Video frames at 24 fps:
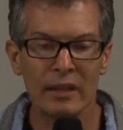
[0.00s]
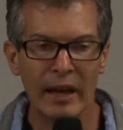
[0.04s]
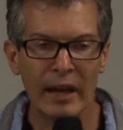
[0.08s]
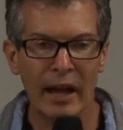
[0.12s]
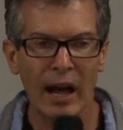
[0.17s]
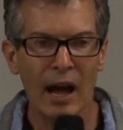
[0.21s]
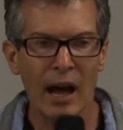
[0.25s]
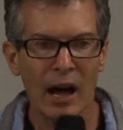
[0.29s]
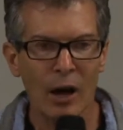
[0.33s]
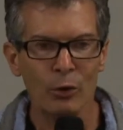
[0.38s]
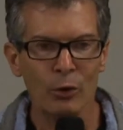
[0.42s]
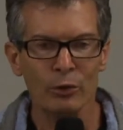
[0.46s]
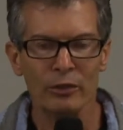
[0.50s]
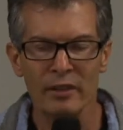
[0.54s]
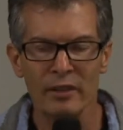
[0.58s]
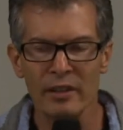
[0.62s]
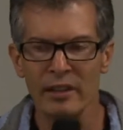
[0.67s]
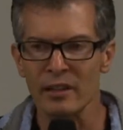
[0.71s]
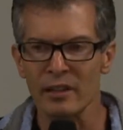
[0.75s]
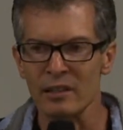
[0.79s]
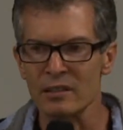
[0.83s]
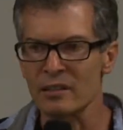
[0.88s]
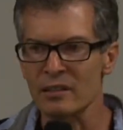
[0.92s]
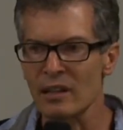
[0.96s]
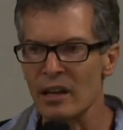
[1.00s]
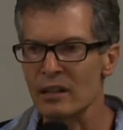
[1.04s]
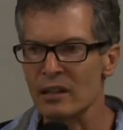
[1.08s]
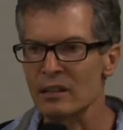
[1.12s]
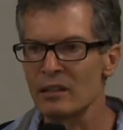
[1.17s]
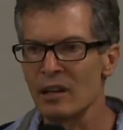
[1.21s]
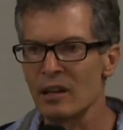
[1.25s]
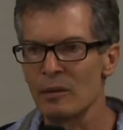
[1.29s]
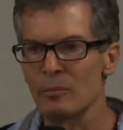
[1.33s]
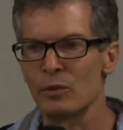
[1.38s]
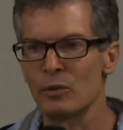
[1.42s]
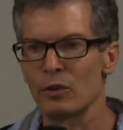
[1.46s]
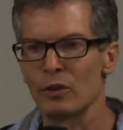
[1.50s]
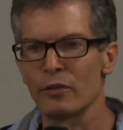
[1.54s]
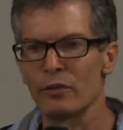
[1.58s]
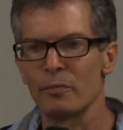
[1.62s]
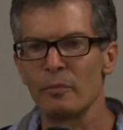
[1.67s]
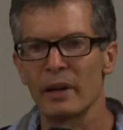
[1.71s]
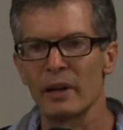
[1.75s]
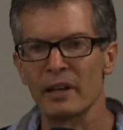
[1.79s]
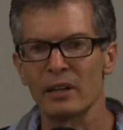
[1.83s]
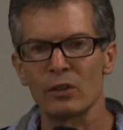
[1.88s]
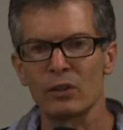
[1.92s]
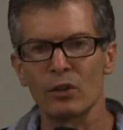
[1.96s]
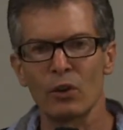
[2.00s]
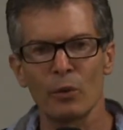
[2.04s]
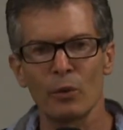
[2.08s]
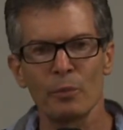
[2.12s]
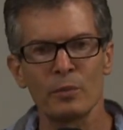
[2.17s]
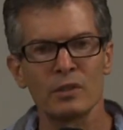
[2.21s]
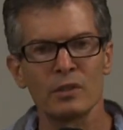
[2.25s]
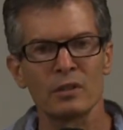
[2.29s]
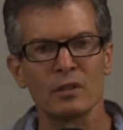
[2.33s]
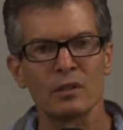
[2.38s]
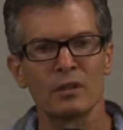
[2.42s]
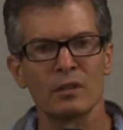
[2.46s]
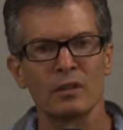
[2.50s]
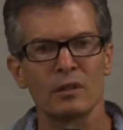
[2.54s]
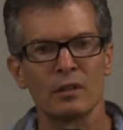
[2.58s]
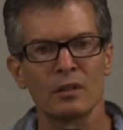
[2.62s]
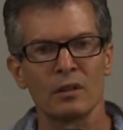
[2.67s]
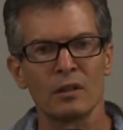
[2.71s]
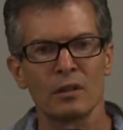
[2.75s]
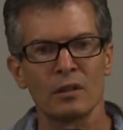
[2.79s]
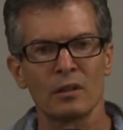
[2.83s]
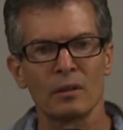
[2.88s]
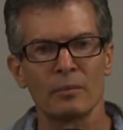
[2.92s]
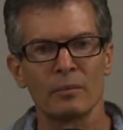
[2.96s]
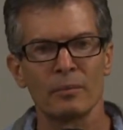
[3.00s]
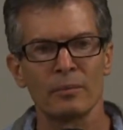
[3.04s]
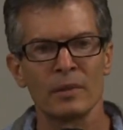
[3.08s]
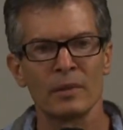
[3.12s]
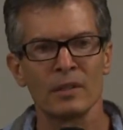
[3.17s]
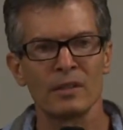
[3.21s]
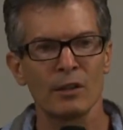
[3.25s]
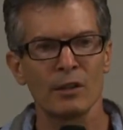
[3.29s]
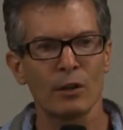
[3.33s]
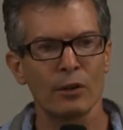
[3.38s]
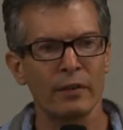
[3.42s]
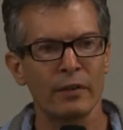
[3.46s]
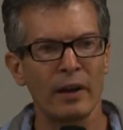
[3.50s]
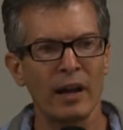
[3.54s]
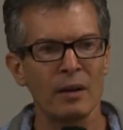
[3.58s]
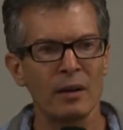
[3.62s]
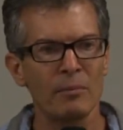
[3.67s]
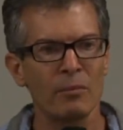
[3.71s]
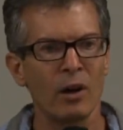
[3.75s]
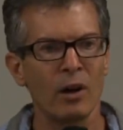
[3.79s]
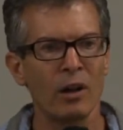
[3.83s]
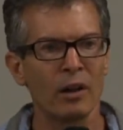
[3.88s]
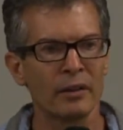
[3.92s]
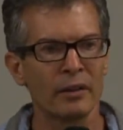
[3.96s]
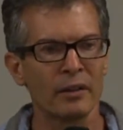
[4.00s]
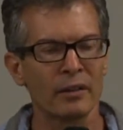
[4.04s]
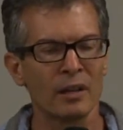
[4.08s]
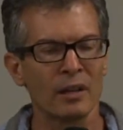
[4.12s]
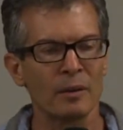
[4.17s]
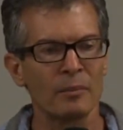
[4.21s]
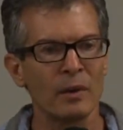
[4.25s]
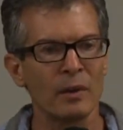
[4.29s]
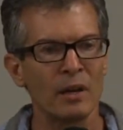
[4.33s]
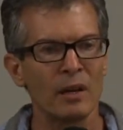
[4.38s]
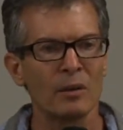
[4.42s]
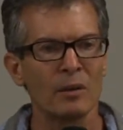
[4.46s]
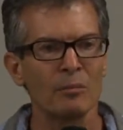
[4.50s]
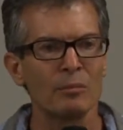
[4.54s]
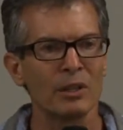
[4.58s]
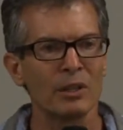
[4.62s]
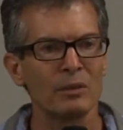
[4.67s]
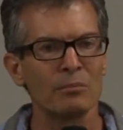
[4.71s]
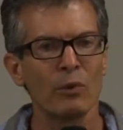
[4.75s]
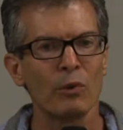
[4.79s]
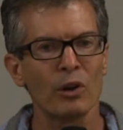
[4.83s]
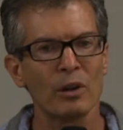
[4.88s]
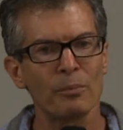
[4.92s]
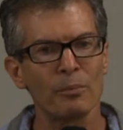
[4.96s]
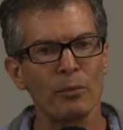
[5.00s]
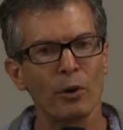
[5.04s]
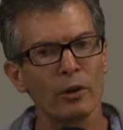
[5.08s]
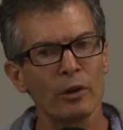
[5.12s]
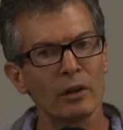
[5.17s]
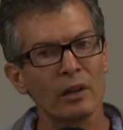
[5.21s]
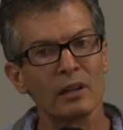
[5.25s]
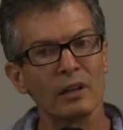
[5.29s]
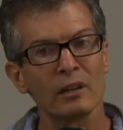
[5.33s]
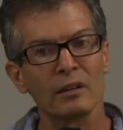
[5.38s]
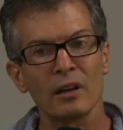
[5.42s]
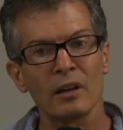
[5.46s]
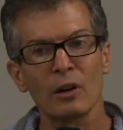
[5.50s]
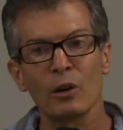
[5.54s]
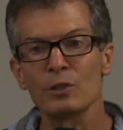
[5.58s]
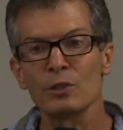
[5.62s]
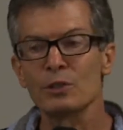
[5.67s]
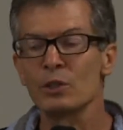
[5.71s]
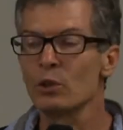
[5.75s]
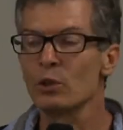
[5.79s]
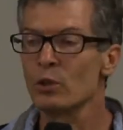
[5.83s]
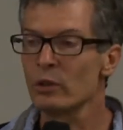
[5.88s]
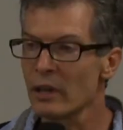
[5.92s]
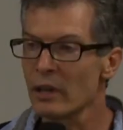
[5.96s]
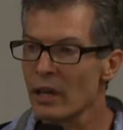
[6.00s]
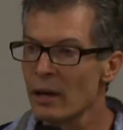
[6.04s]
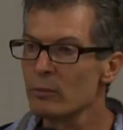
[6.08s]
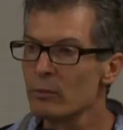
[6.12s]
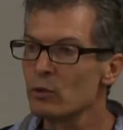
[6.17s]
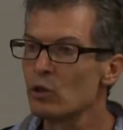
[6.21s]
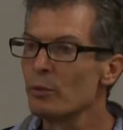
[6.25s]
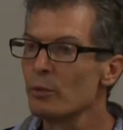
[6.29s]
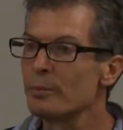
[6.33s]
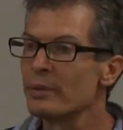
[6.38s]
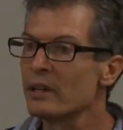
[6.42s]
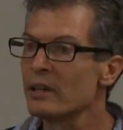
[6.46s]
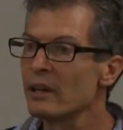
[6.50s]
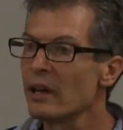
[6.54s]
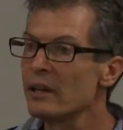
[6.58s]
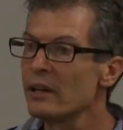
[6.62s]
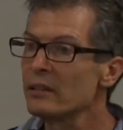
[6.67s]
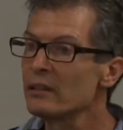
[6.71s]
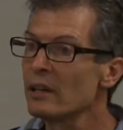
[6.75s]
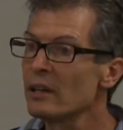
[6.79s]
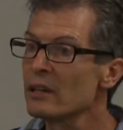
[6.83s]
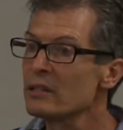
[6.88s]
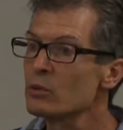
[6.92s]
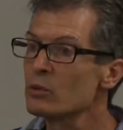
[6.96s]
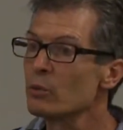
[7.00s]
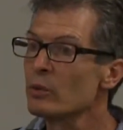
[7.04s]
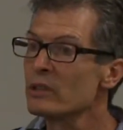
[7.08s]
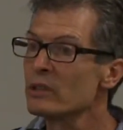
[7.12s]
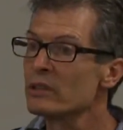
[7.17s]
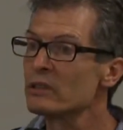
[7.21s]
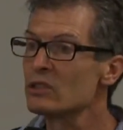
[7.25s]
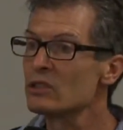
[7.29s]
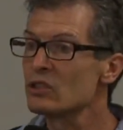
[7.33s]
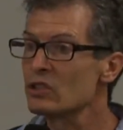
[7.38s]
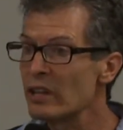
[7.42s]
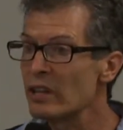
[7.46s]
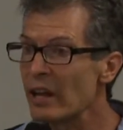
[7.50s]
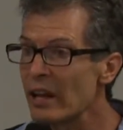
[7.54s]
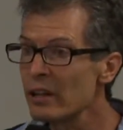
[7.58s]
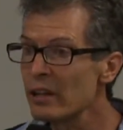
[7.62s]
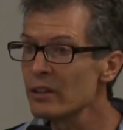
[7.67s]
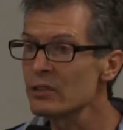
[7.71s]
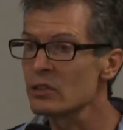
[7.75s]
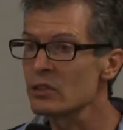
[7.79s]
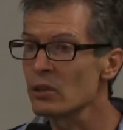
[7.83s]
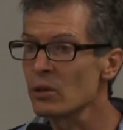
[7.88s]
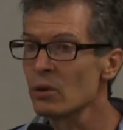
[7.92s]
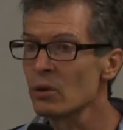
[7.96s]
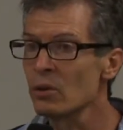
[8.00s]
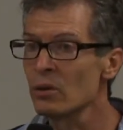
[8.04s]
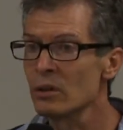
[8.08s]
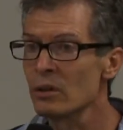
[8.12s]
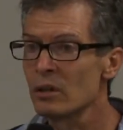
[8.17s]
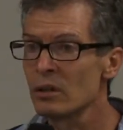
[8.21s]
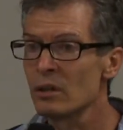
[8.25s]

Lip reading: count the exact number of microbes instead of eyeballing them. But more importantly, they also do the M2PK test, which tells you